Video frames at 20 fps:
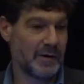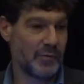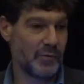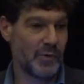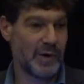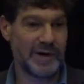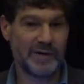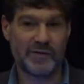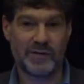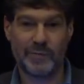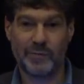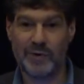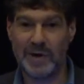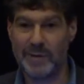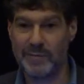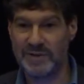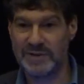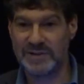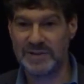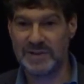white
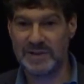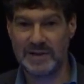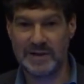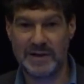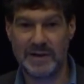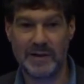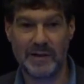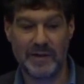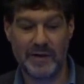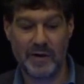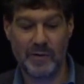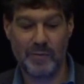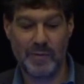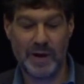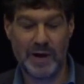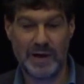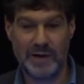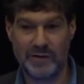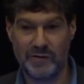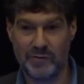supremacy in their
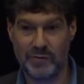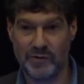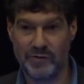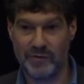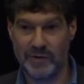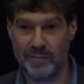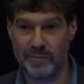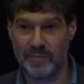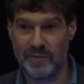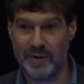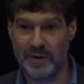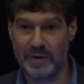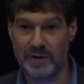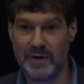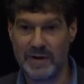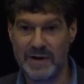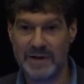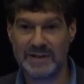minds or something,